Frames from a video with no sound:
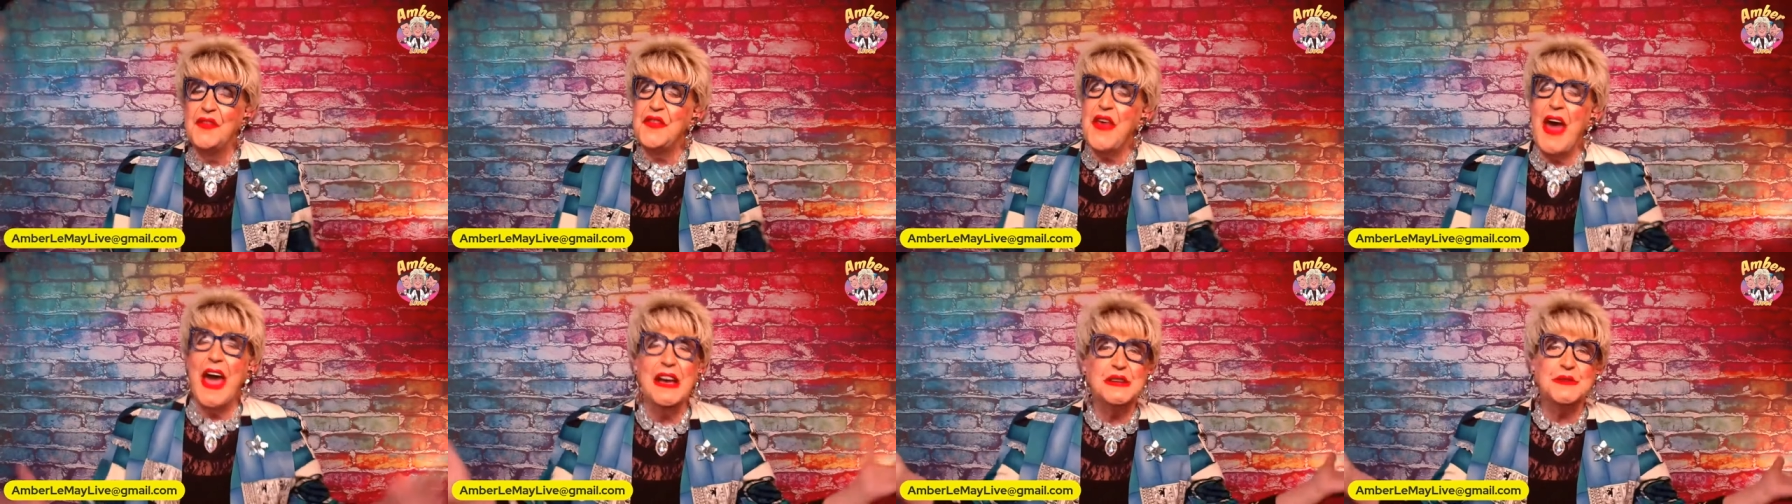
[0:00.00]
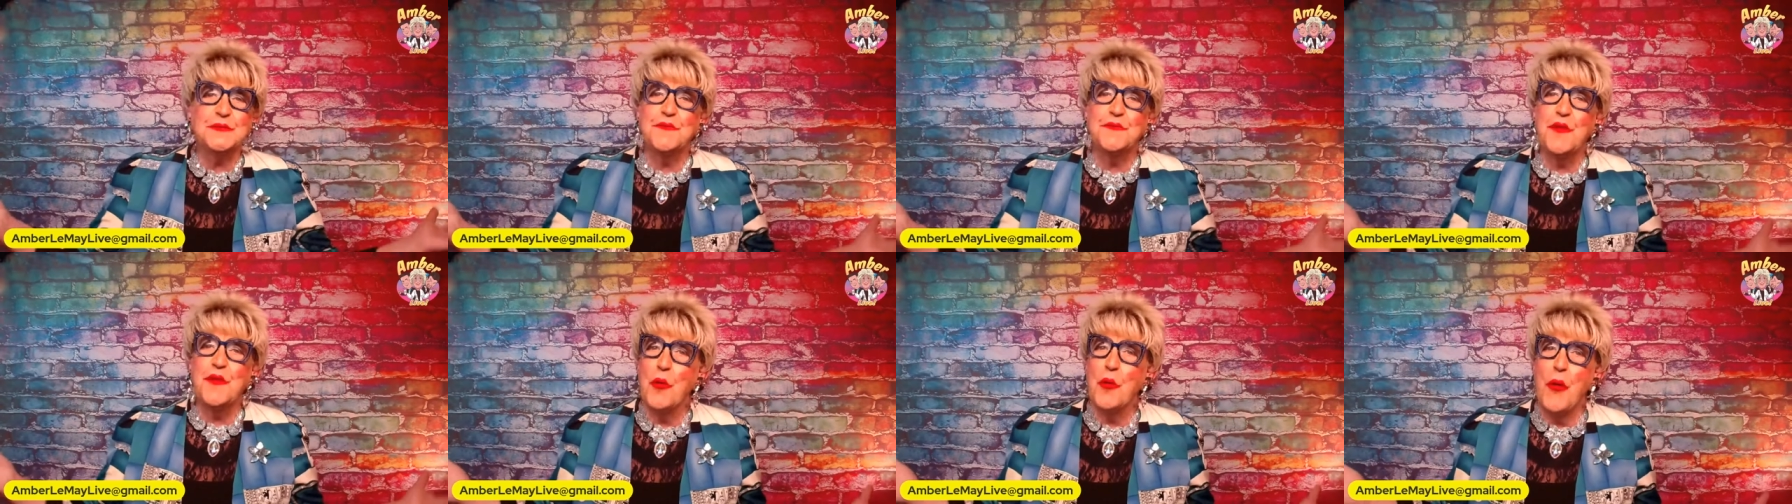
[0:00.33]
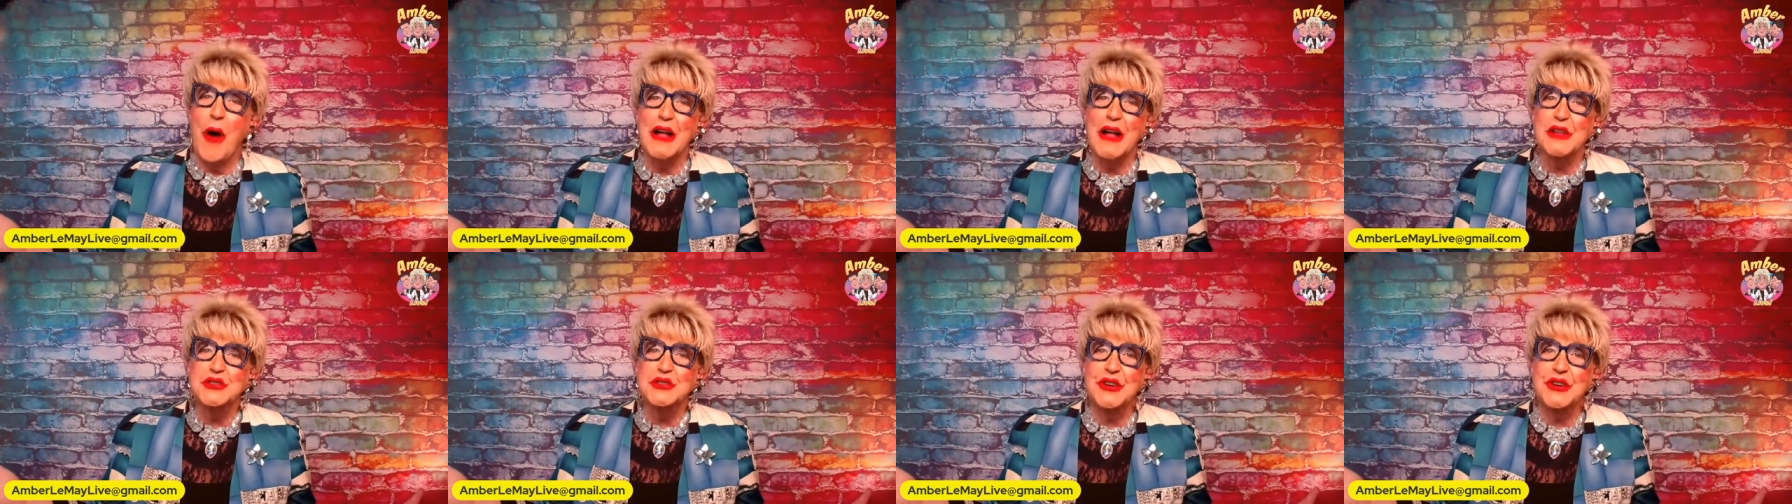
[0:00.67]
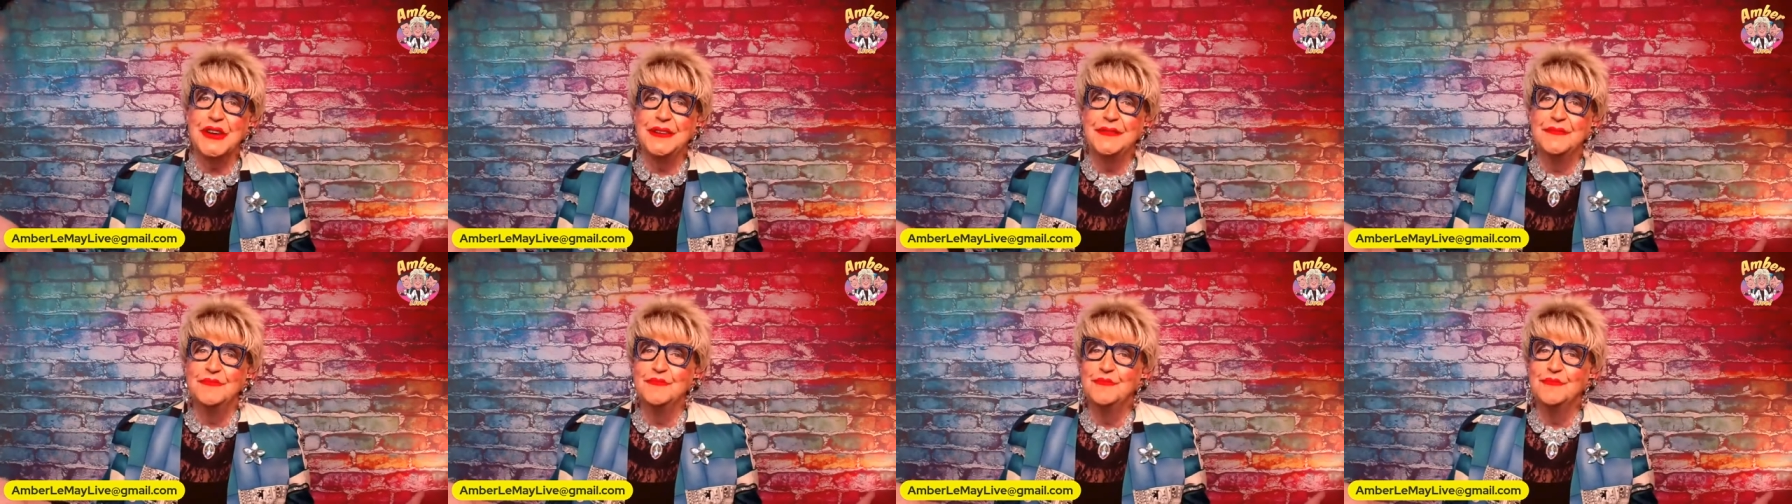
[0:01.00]
Thanks for
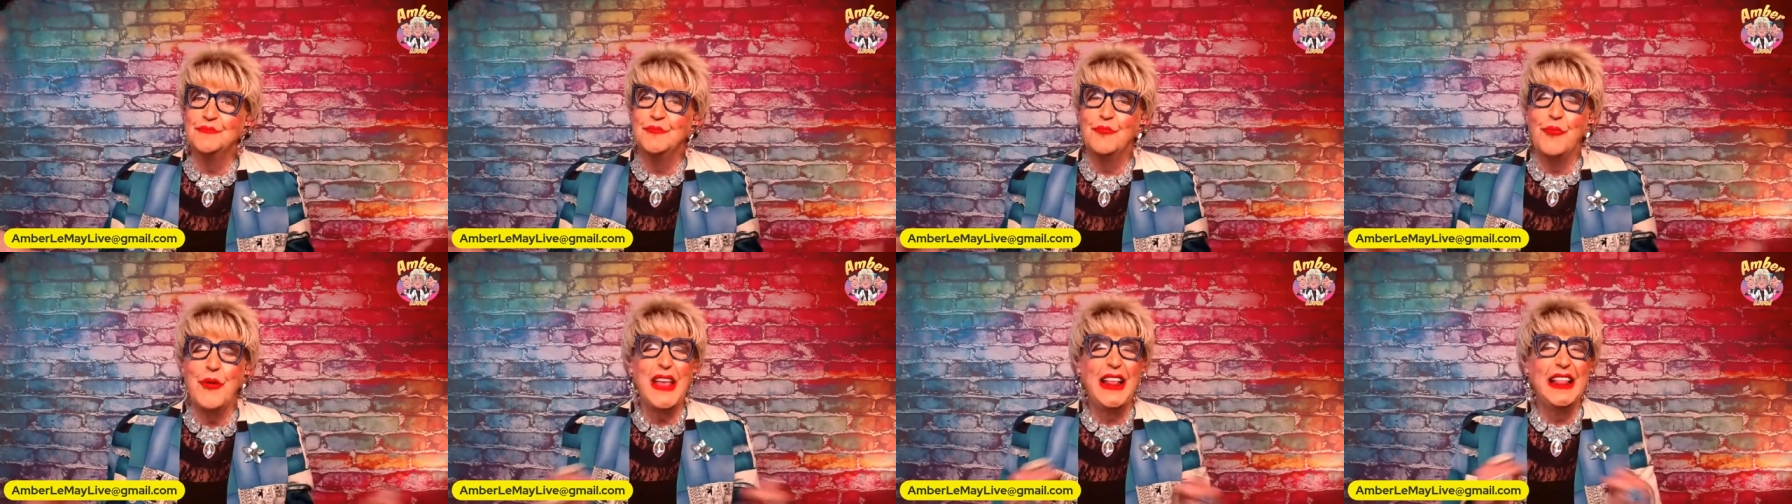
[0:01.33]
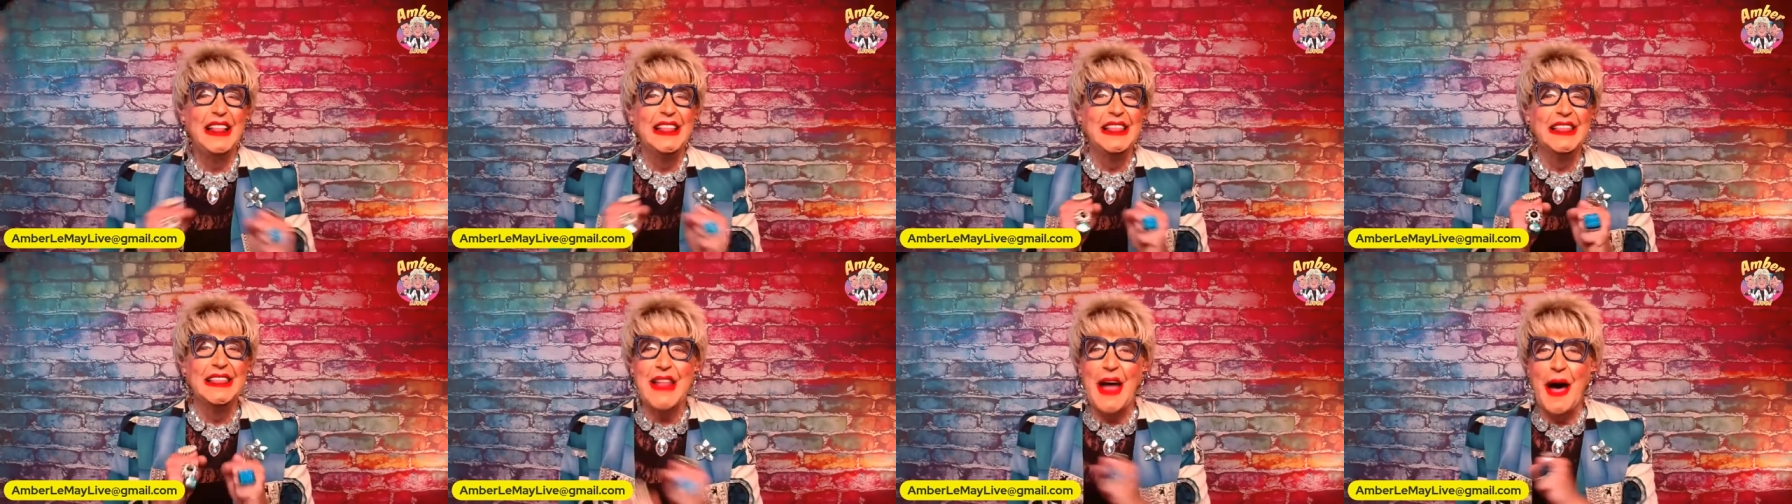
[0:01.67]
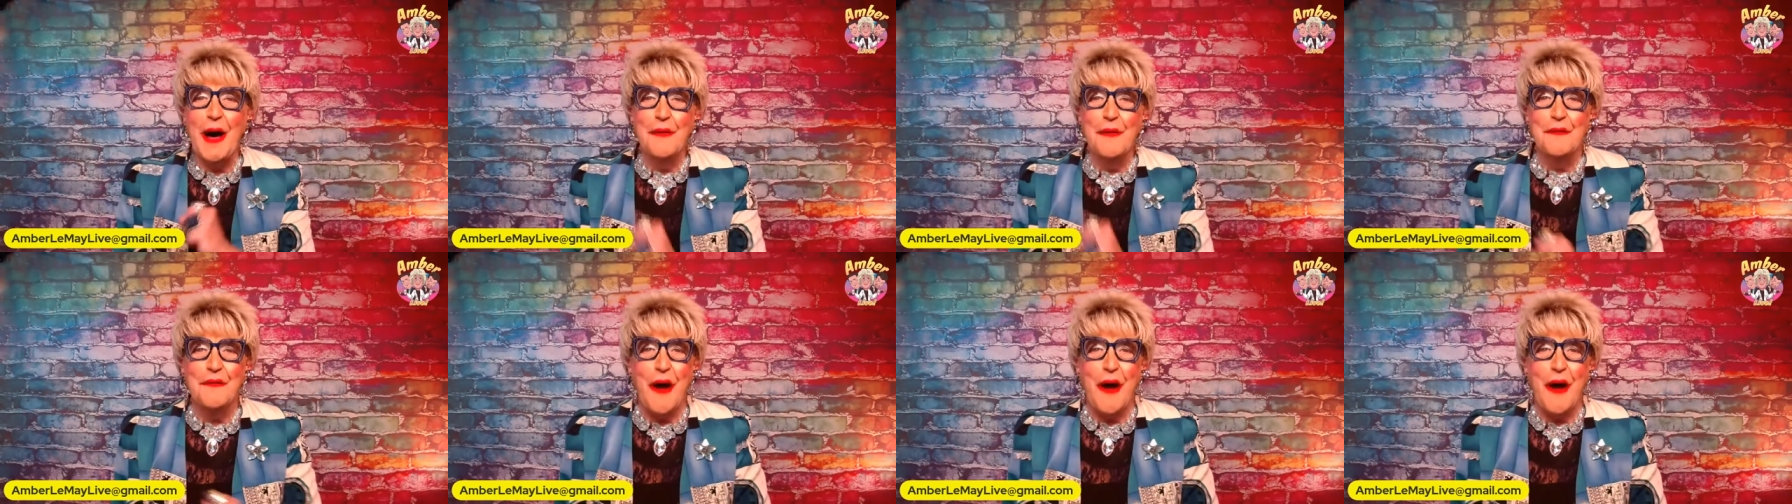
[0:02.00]
watching. We love